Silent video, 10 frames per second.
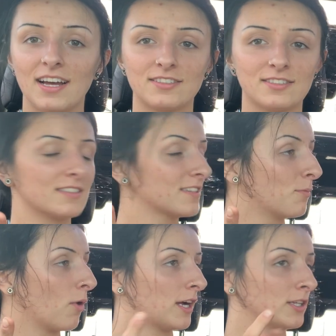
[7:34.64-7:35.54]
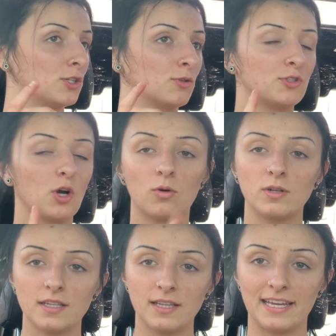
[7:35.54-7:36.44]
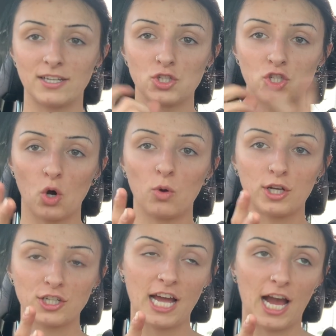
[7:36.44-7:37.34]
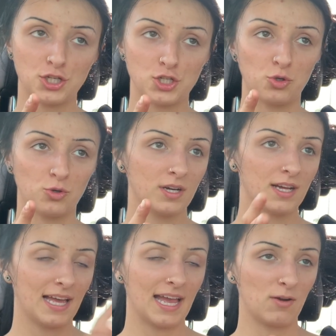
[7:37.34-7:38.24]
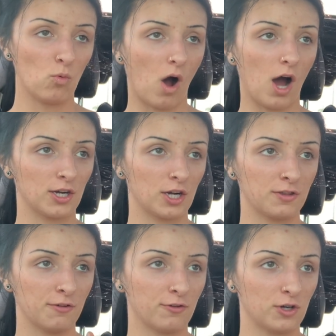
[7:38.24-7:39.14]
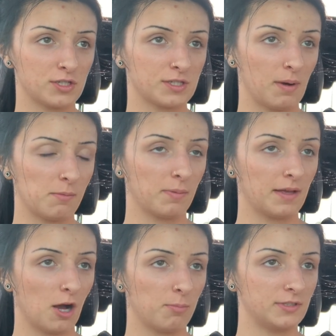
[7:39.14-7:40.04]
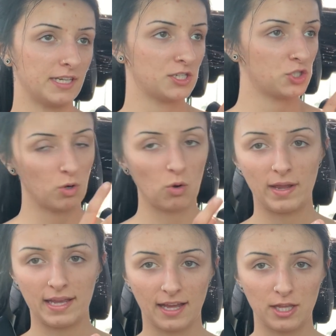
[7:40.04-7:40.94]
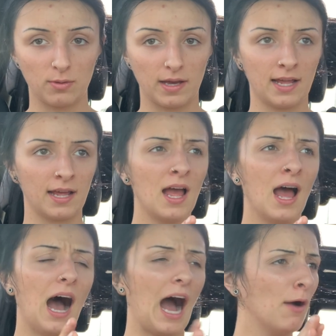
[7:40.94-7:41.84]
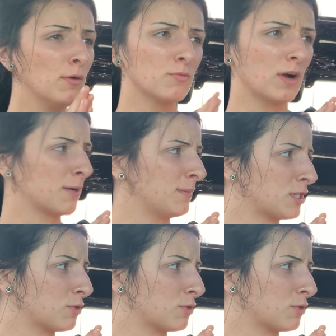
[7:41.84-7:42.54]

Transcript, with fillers: that's important too. Don't like soak your tattoo in water the first probably couple days to a week that you get it. I wouldn't recommend